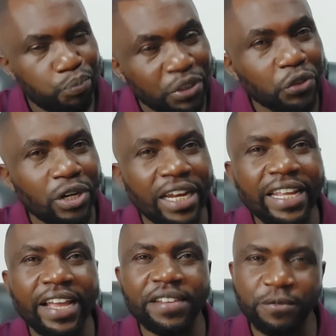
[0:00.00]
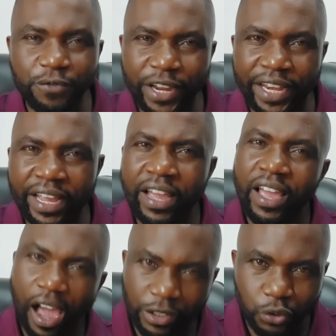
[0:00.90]
Personally, I am fine
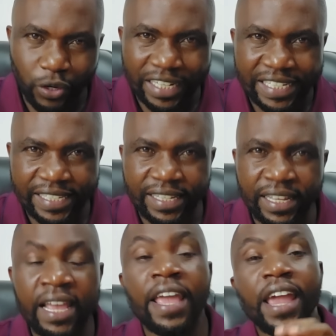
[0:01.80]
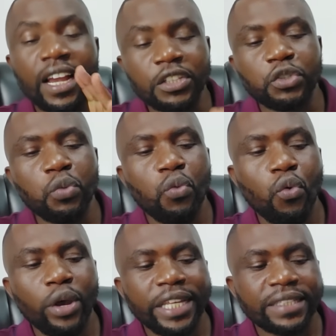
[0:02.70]
as you can see.
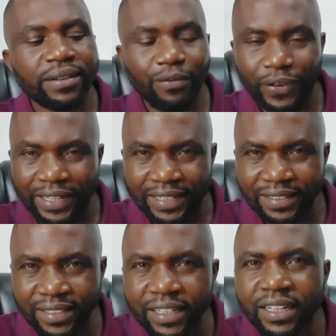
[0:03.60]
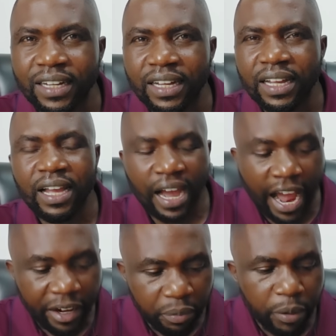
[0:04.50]
Kisumu is fantastic
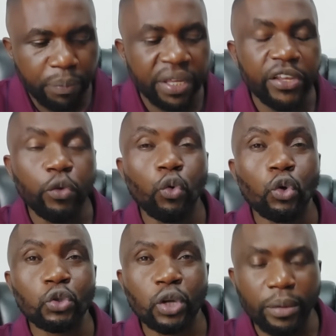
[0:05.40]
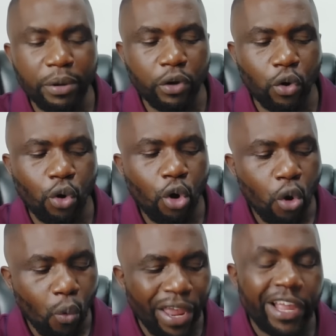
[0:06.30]
and maybe you could also let me
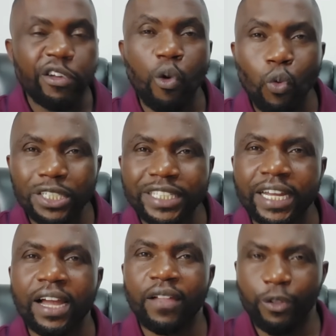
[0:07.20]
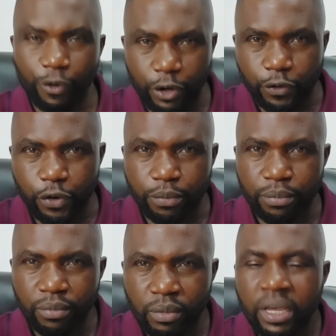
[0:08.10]
know where you are watching the video
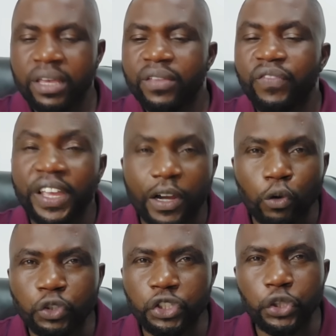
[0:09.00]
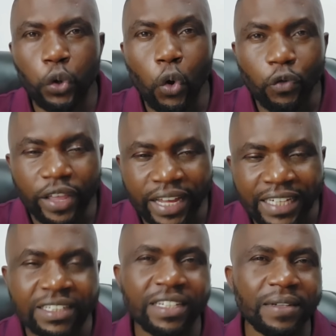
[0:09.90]
from. The county or the
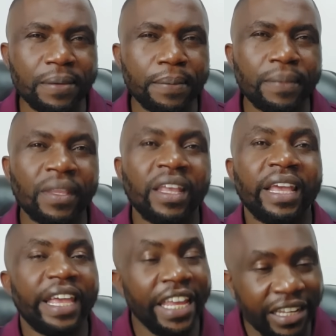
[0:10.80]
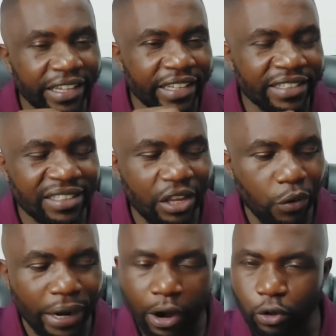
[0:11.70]
country in case
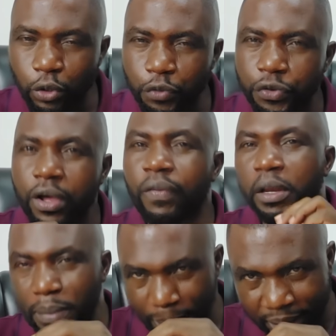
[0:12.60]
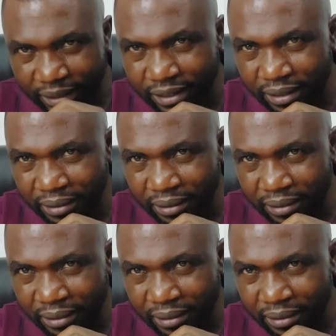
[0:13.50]
you are out of the republic.